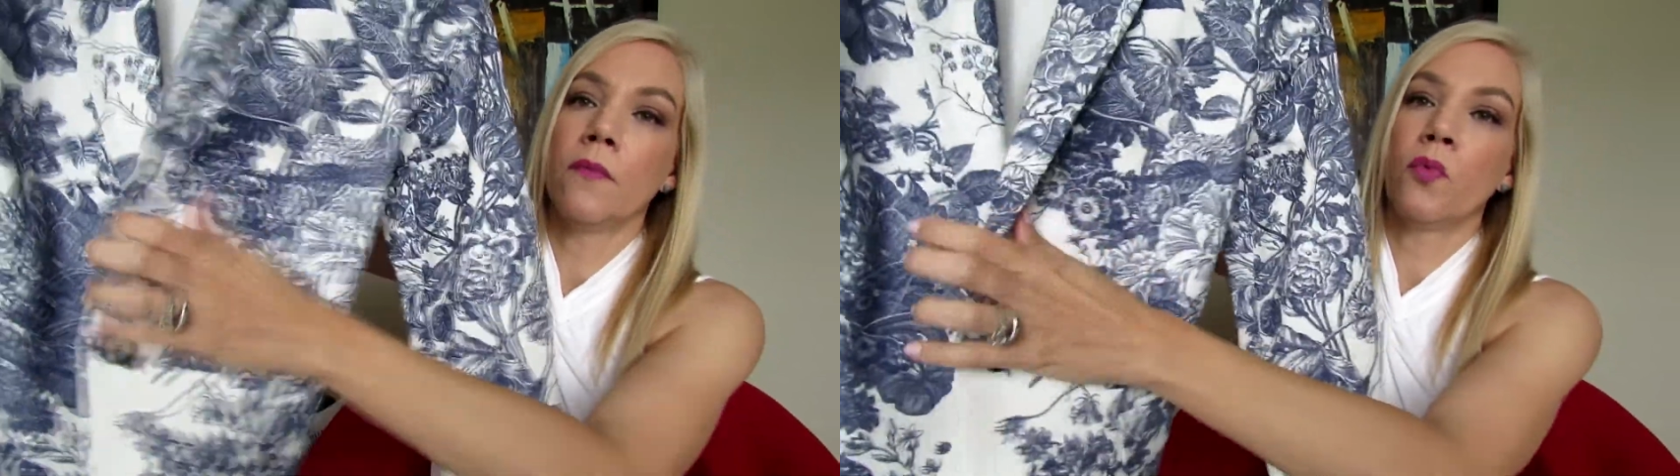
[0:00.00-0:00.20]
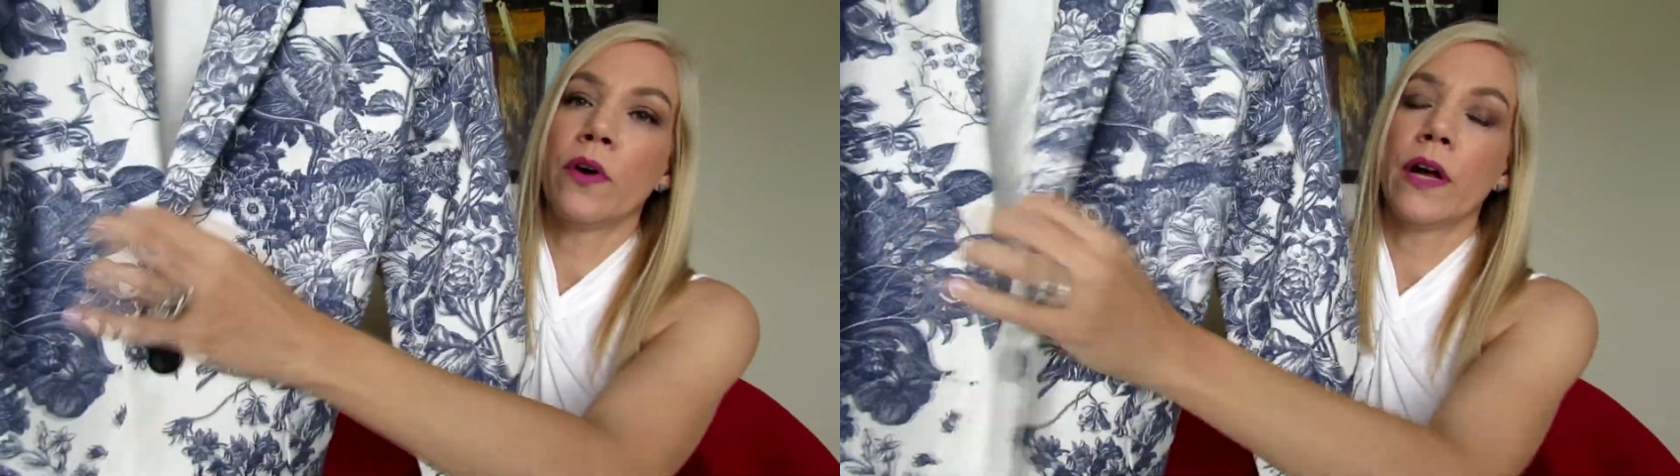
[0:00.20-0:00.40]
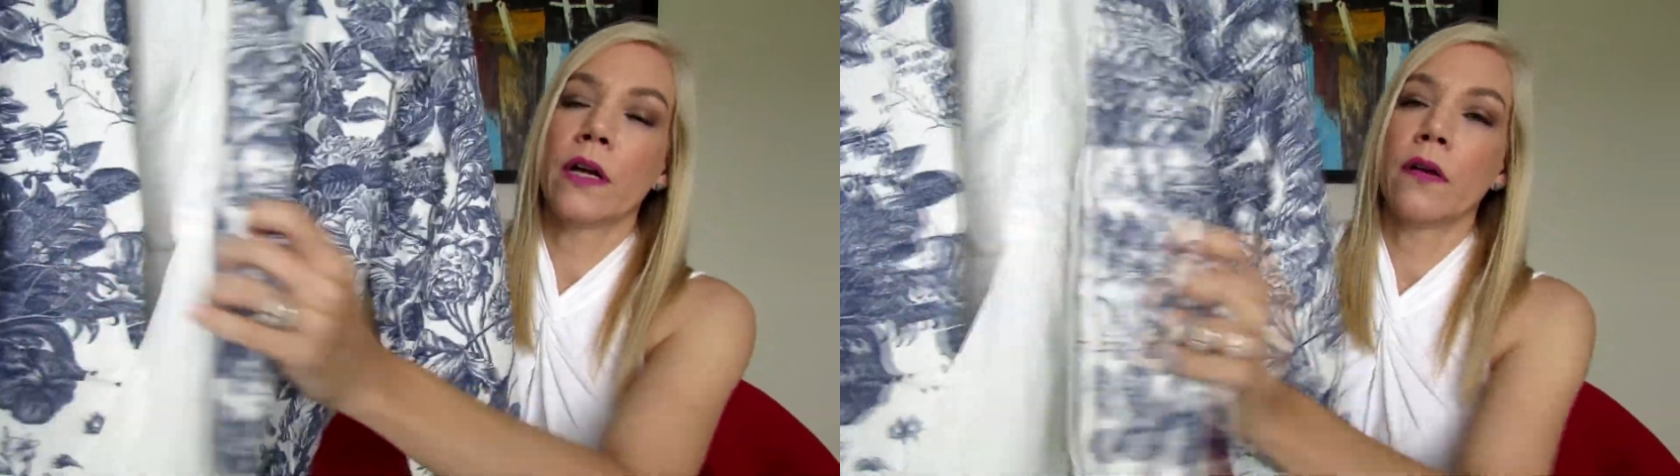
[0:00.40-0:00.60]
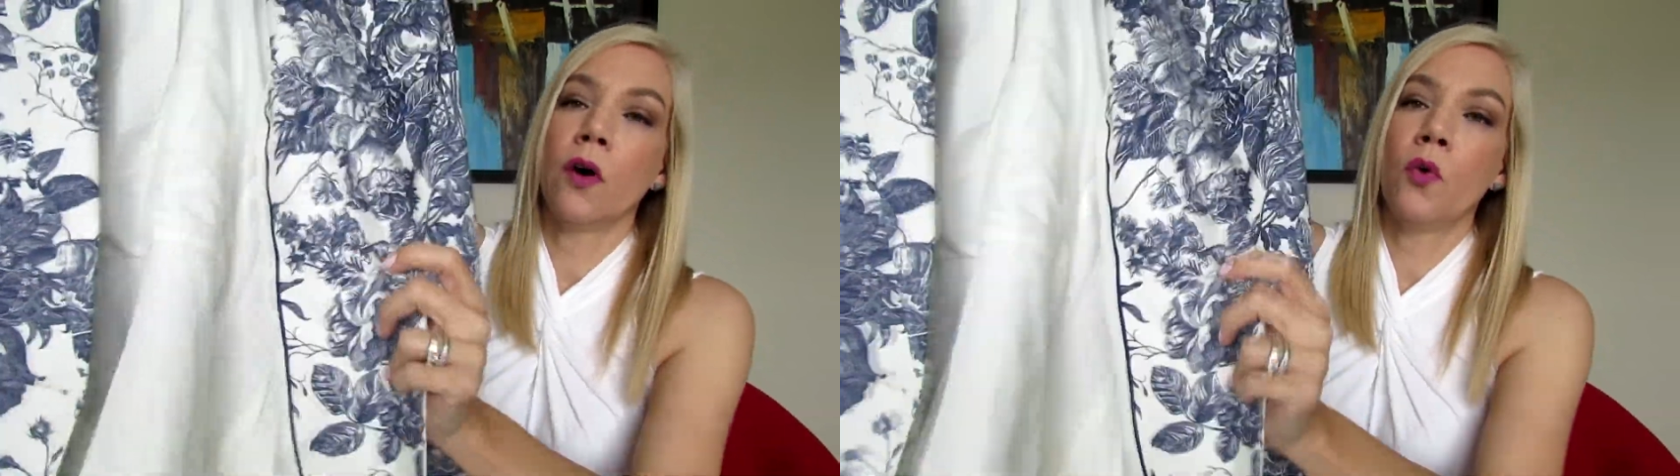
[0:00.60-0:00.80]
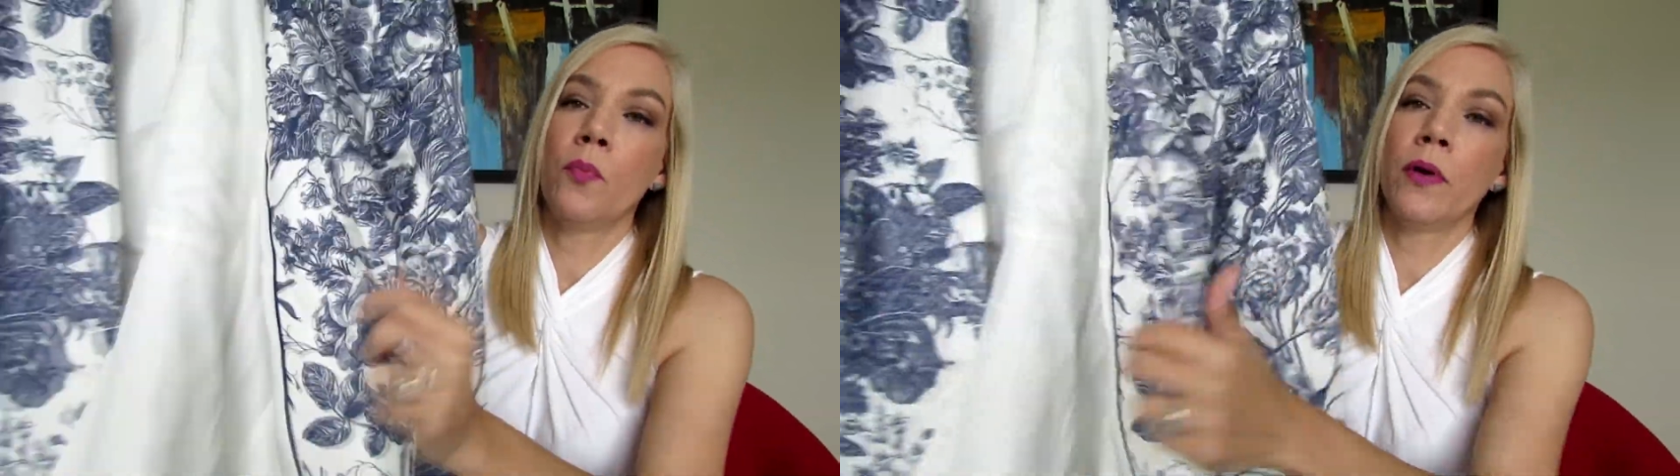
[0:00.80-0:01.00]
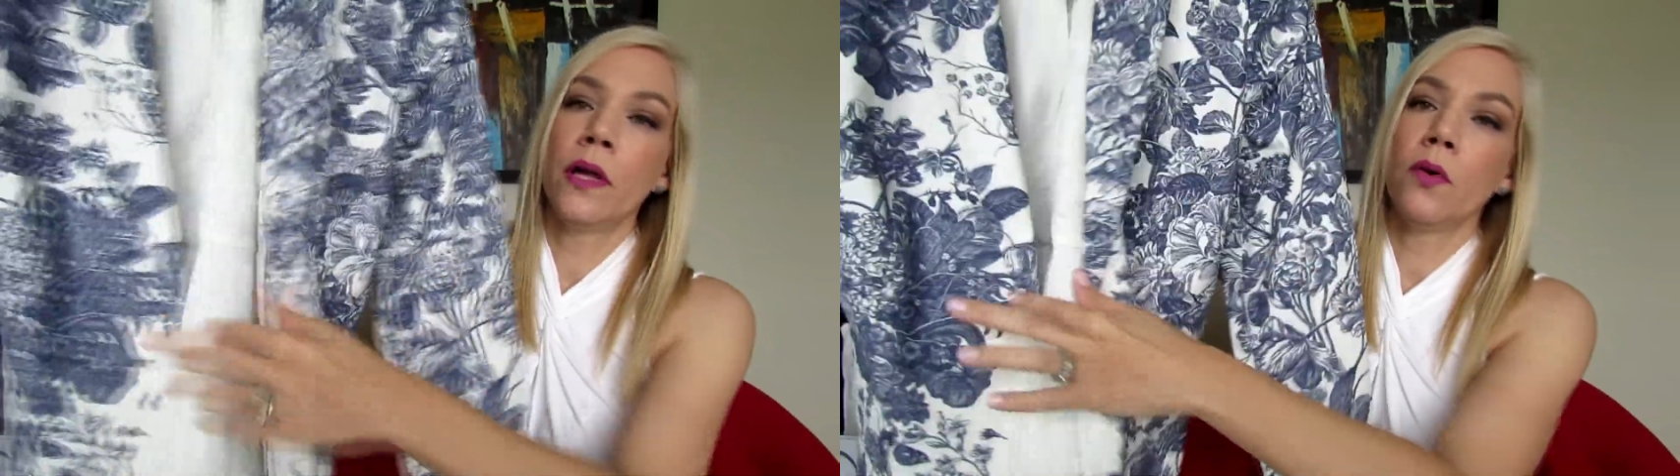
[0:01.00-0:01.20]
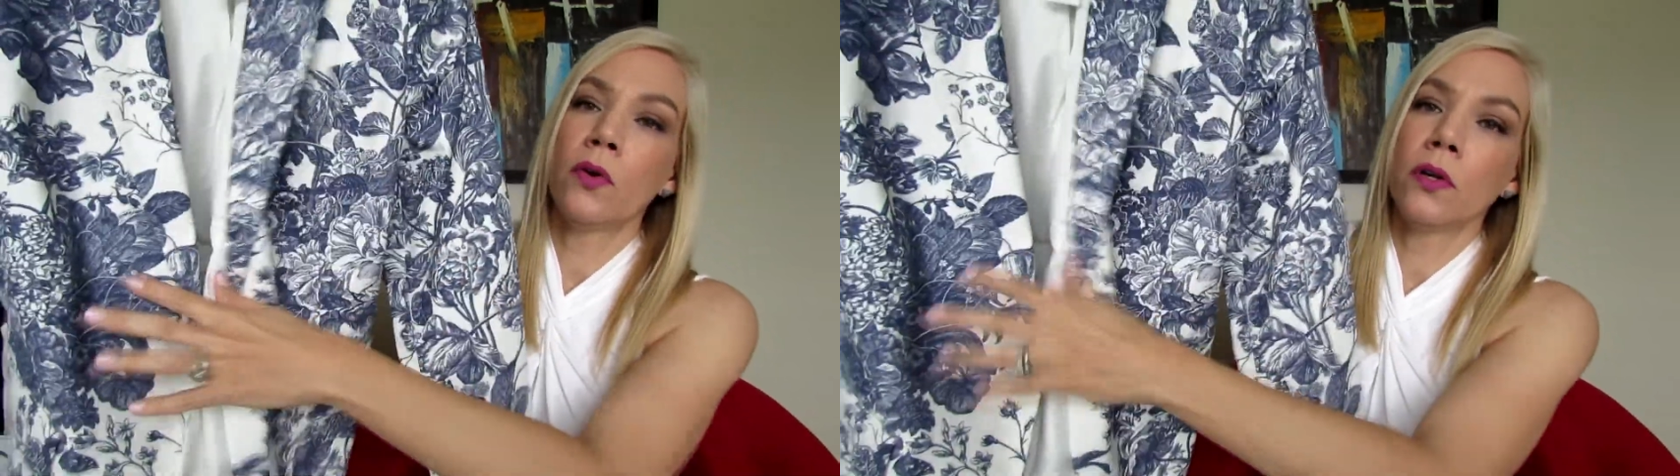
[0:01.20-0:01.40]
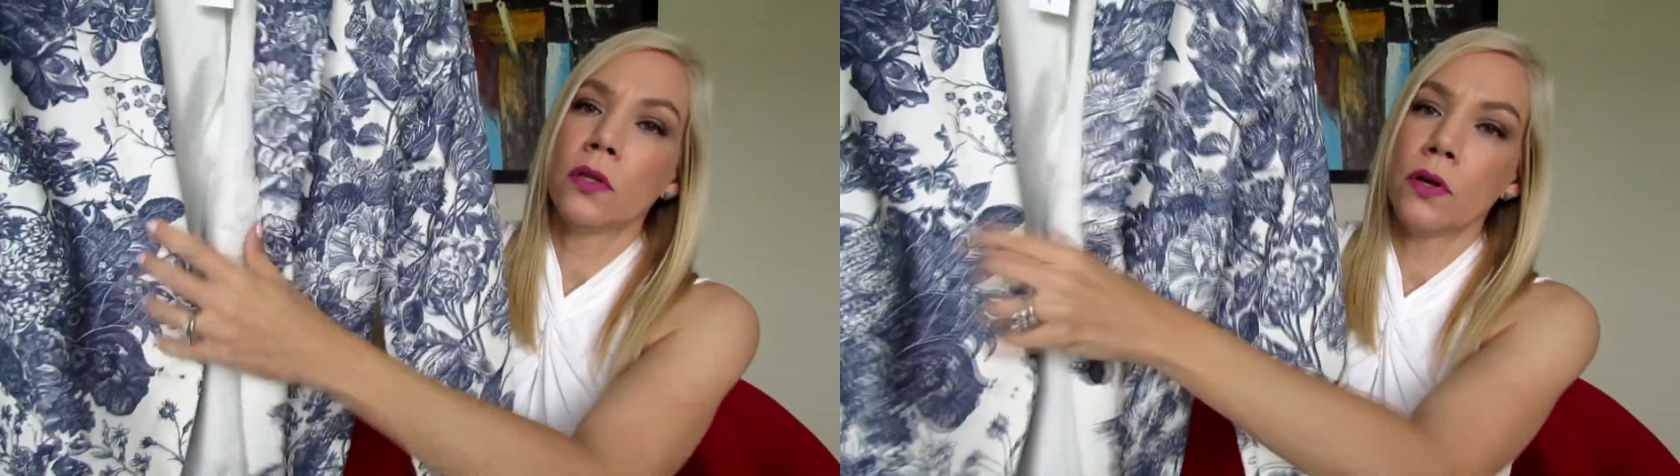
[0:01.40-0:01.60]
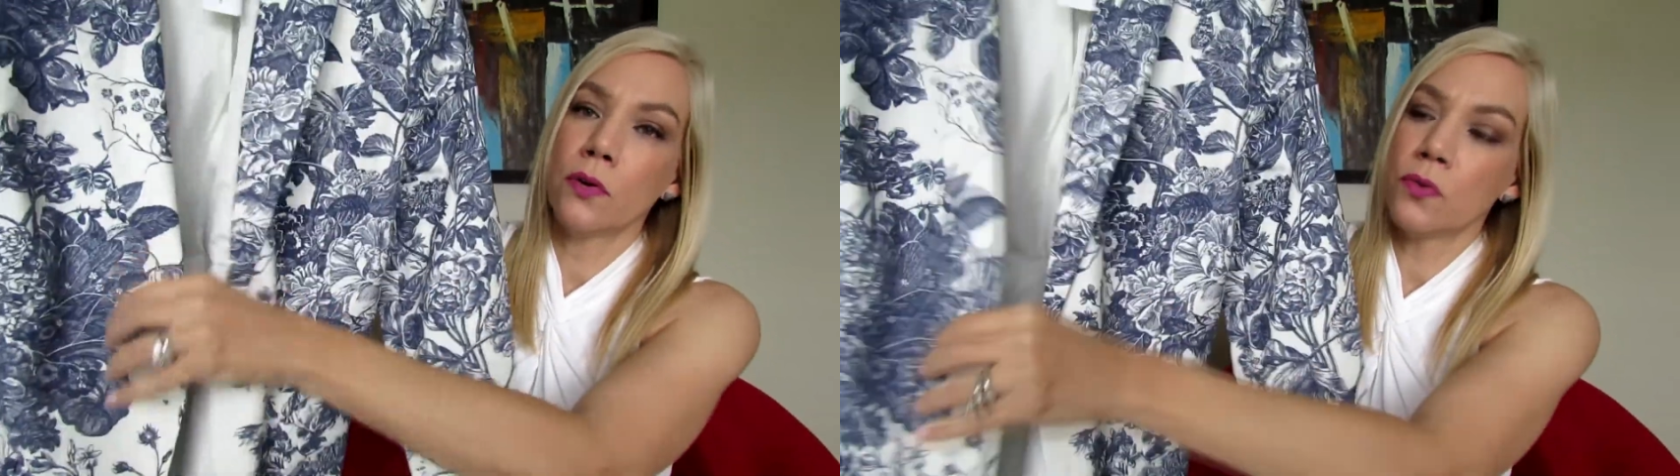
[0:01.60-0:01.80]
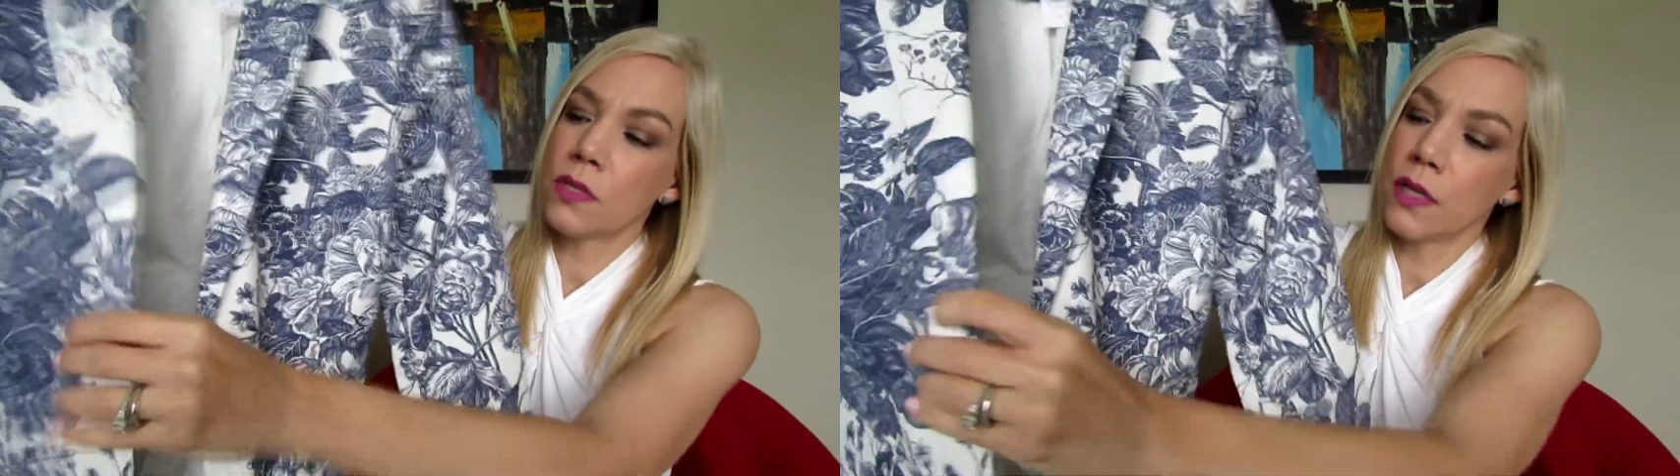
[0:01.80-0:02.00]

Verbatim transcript: wear it open or close.